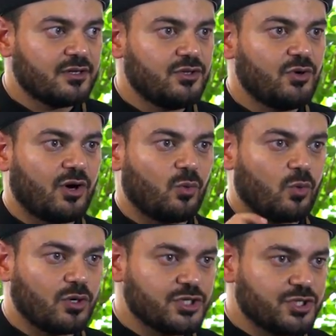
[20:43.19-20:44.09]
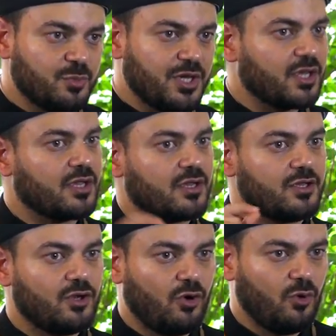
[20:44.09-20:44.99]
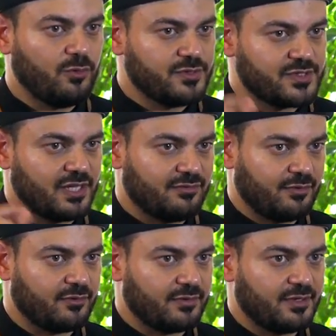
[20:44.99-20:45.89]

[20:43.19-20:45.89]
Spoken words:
you are worshiping your own cell phone.